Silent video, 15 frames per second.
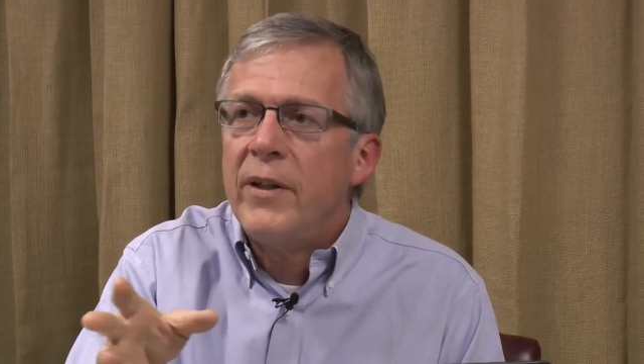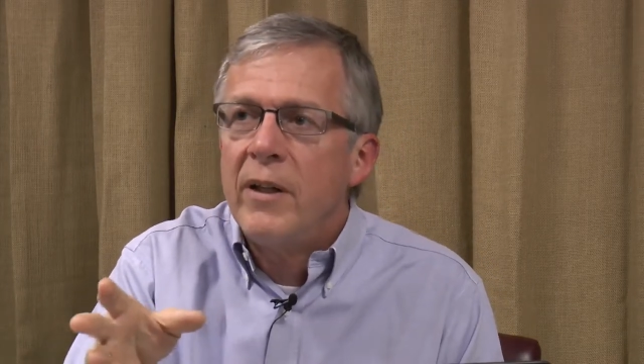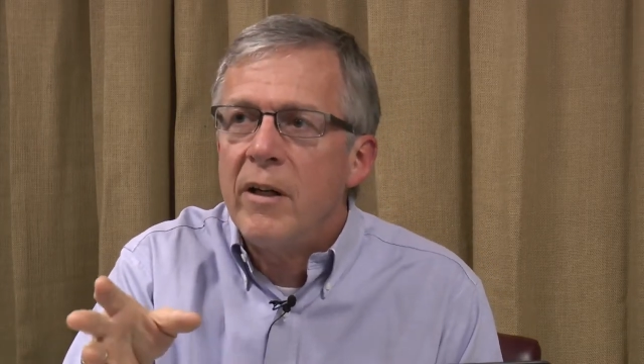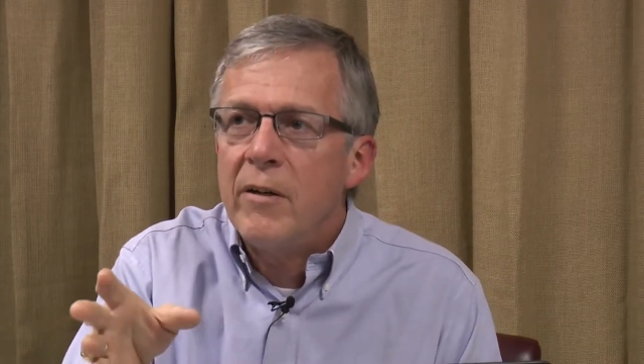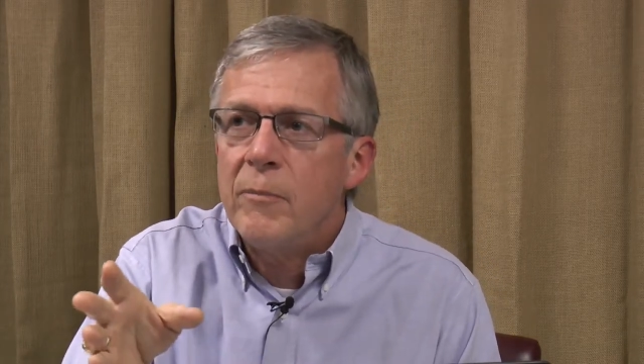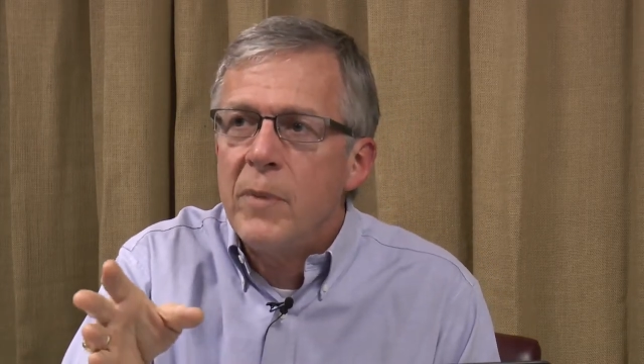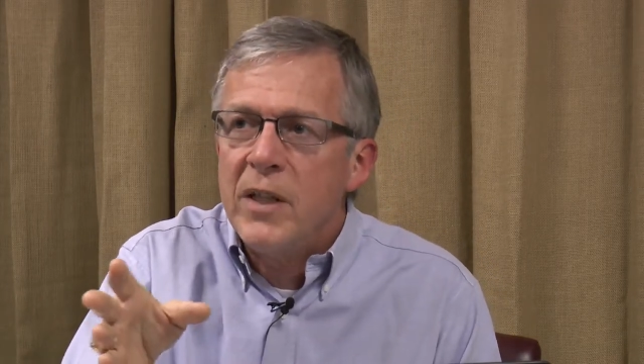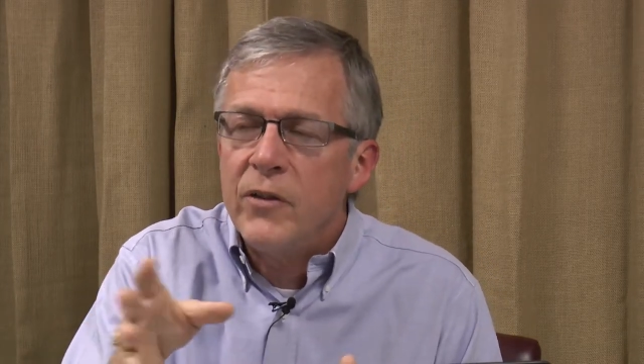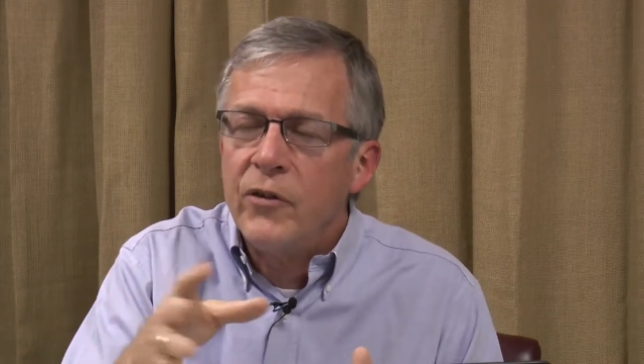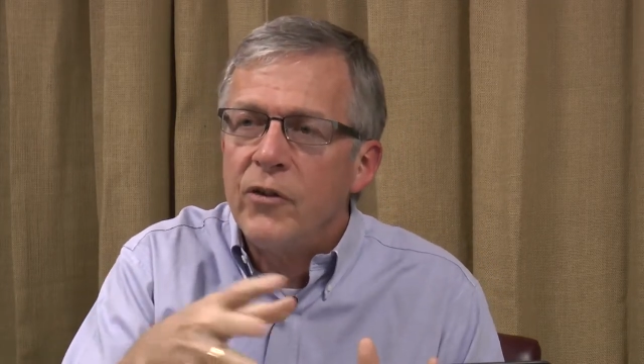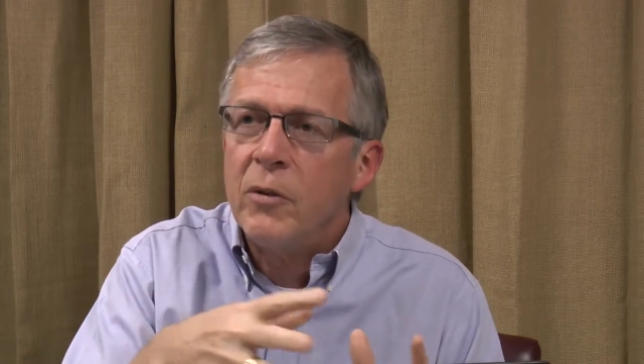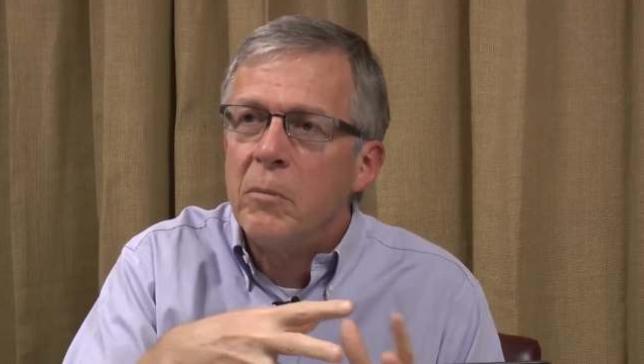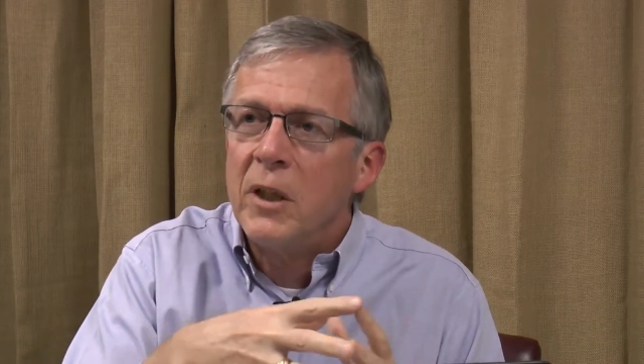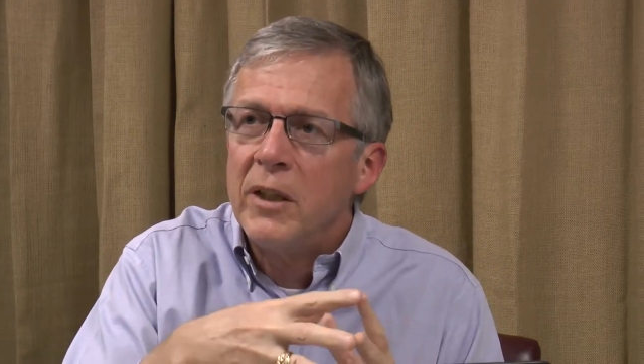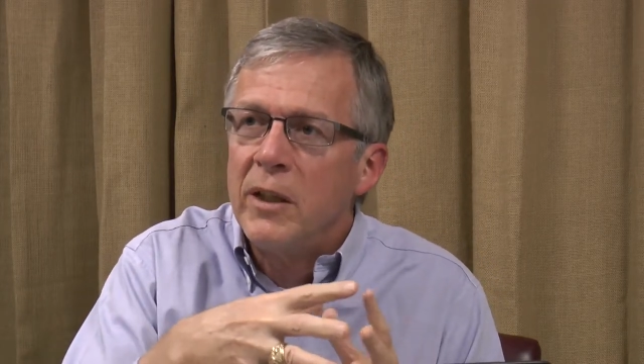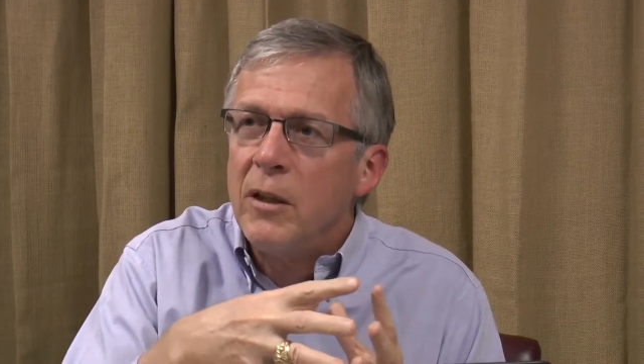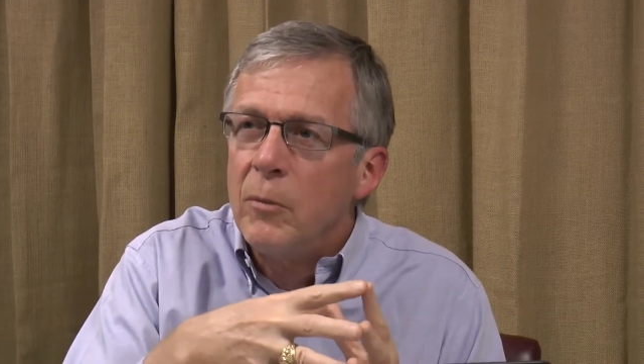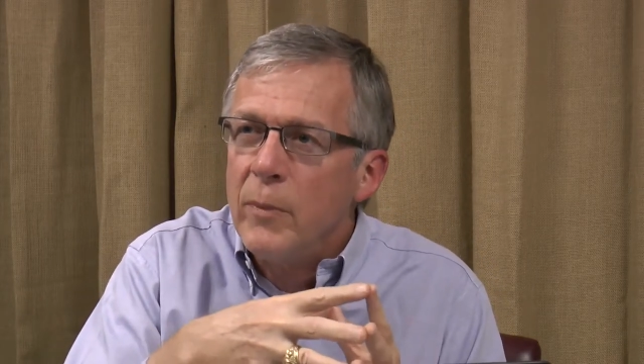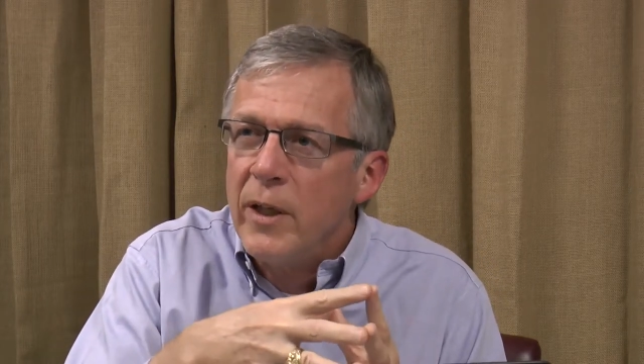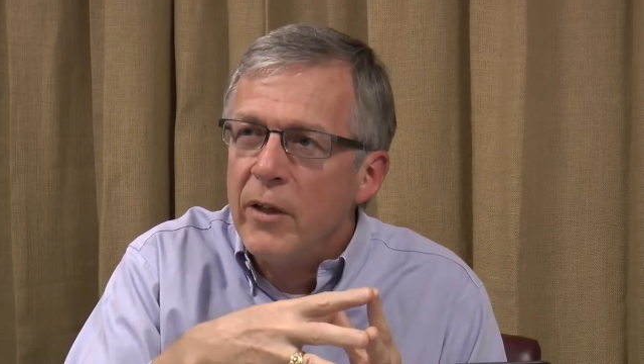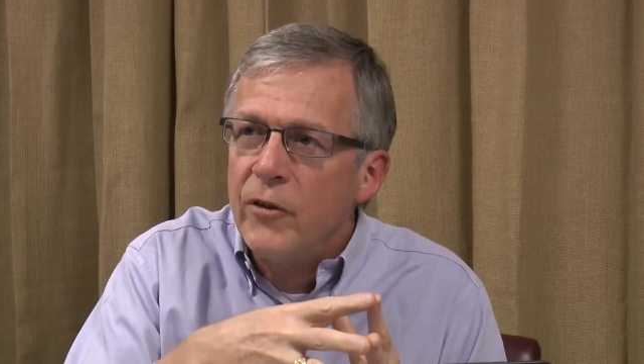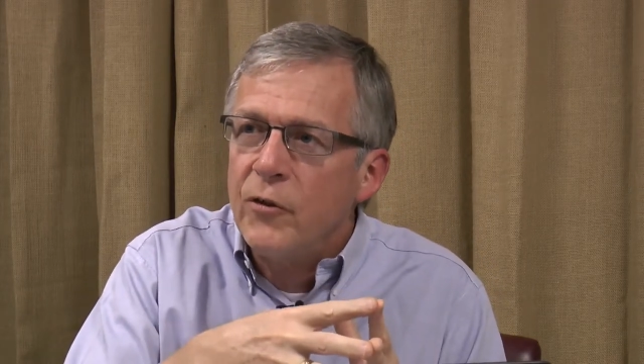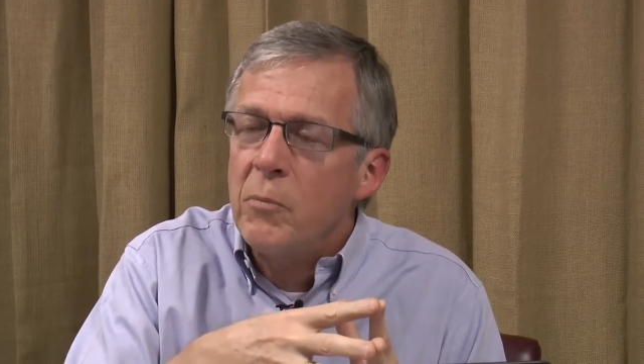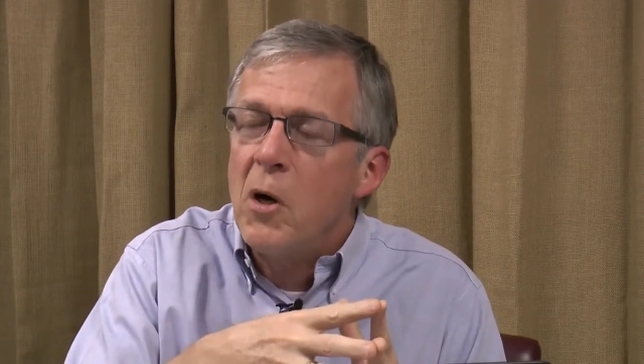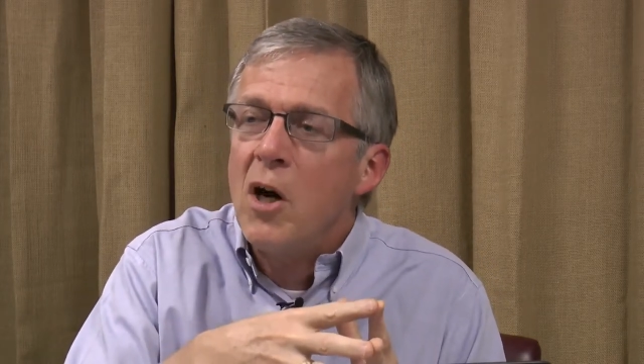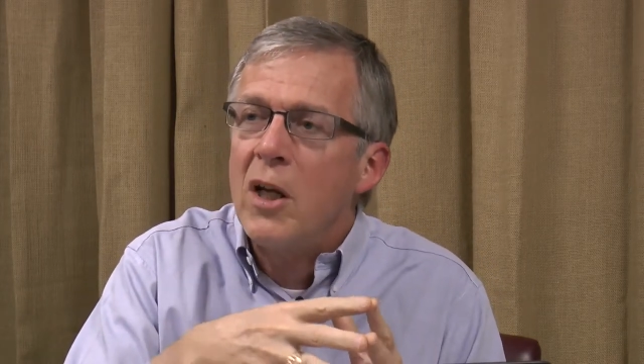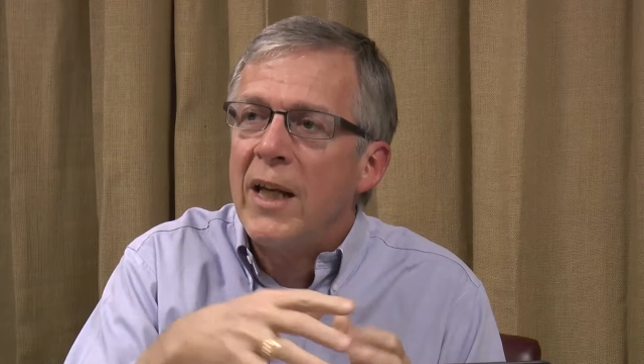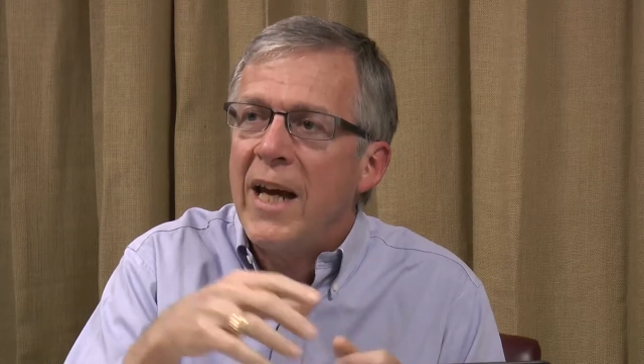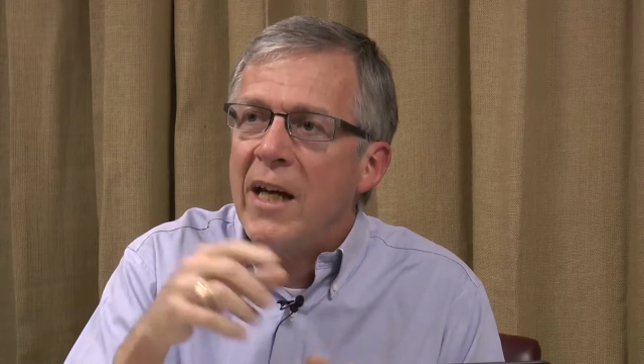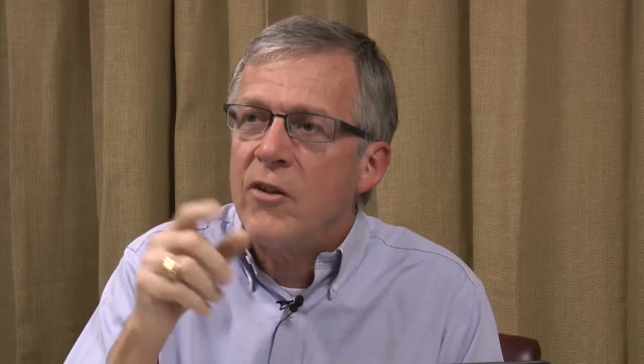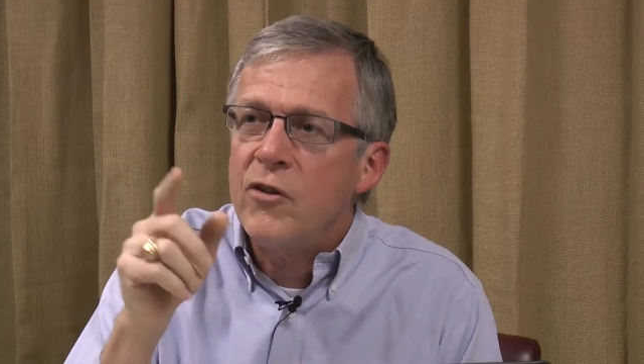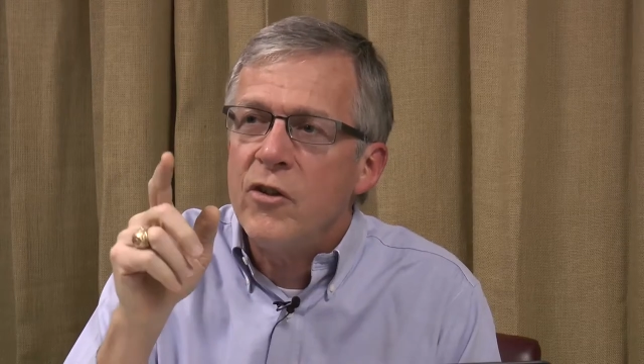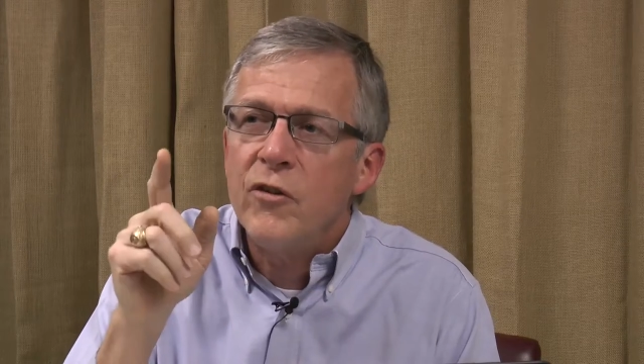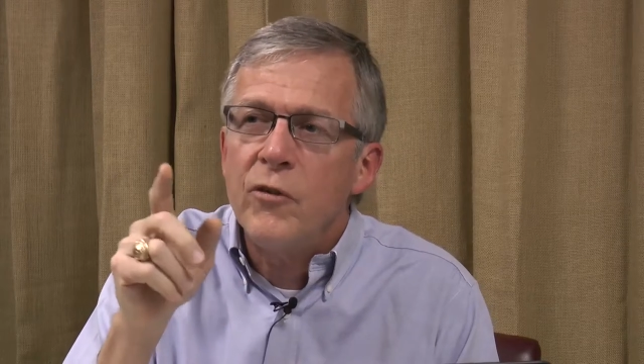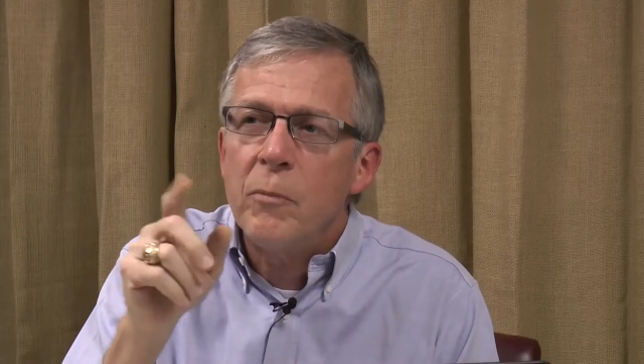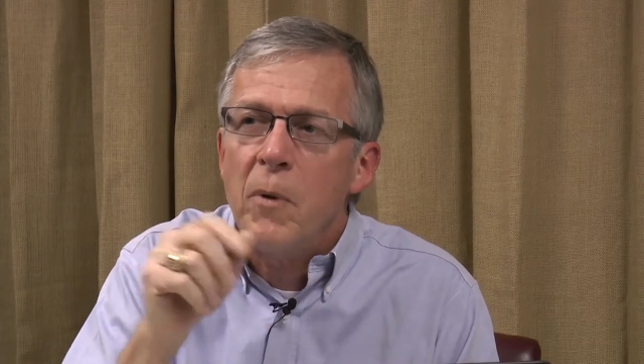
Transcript: There have been a little bit of small actions.